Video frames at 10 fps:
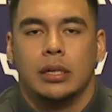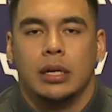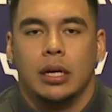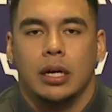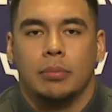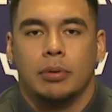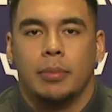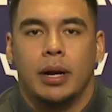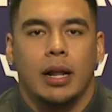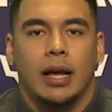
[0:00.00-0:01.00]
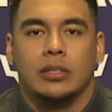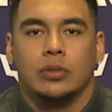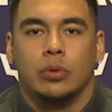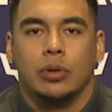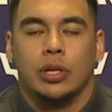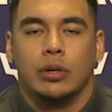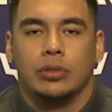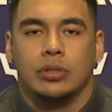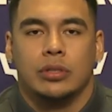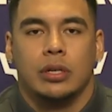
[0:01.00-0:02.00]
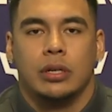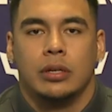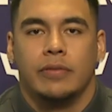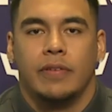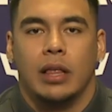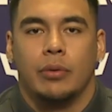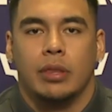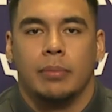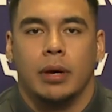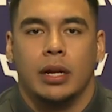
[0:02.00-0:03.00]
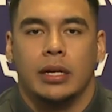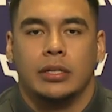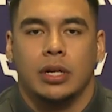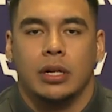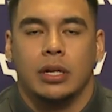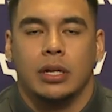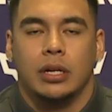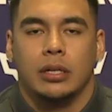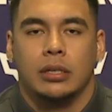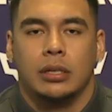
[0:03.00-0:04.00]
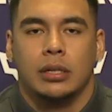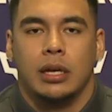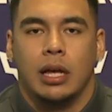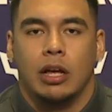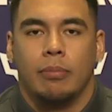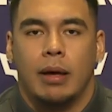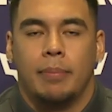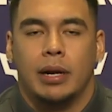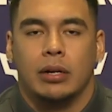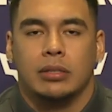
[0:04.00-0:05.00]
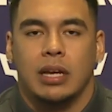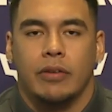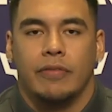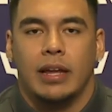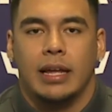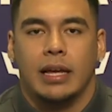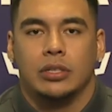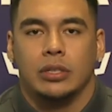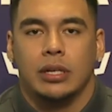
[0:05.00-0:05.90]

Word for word: Um, coming out of high school, you know, just following the money, trying to help my parents out financially.